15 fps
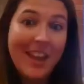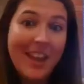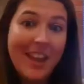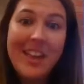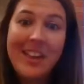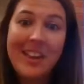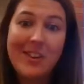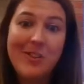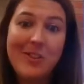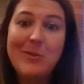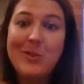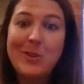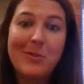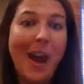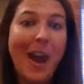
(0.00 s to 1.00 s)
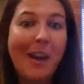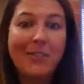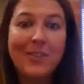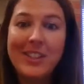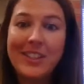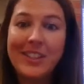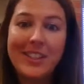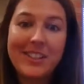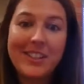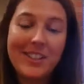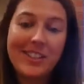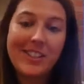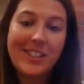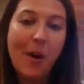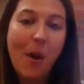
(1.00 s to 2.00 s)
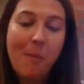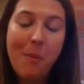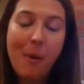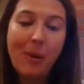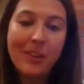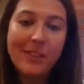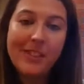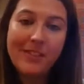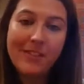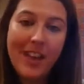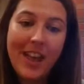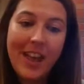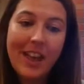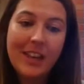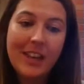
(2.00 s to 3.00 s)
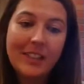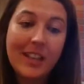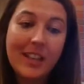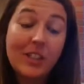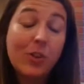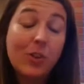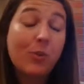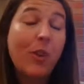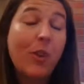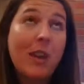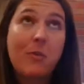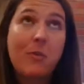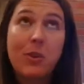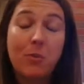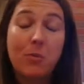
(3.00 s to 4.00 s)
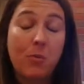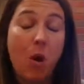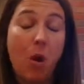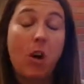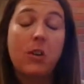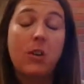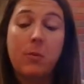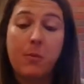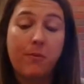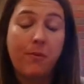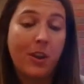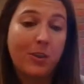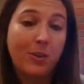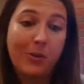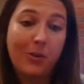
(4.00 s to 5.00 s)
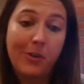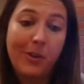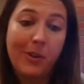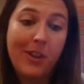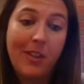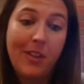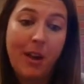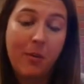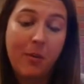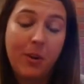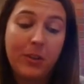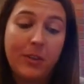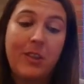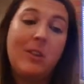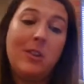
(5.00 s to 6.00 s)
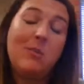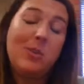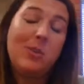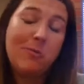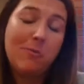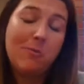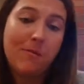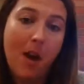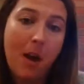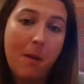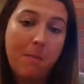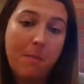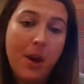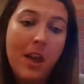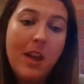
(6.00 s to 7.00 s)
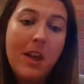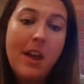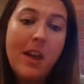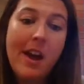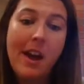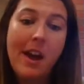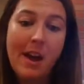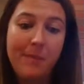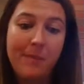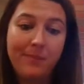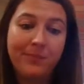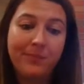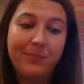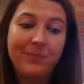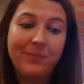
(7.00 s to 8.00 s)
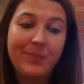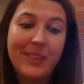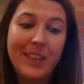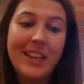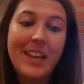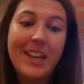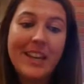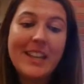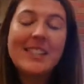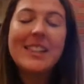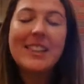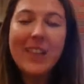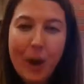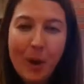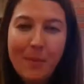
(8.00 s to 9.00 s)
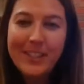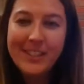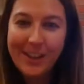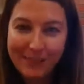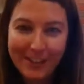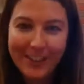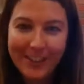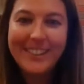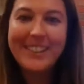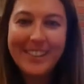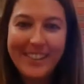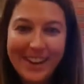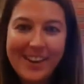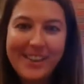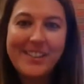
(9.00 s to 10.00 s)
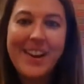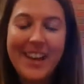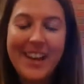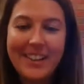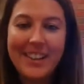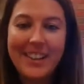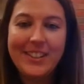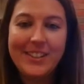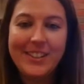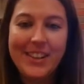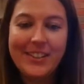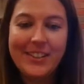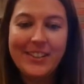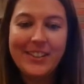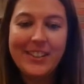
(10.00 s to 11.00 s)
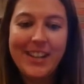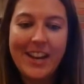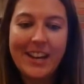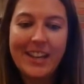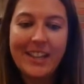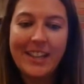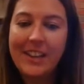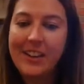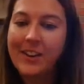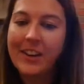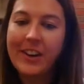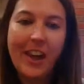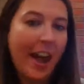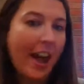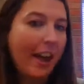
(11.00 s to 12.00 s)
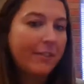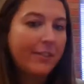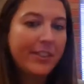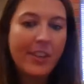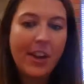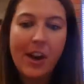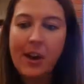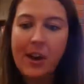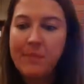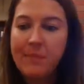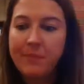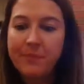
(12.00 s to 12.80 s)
you do have to see all parts of it. And it's great when you are the professional, you're in that world, and then you do move up. But it is a little bit different, and just understanding that you're going to have some,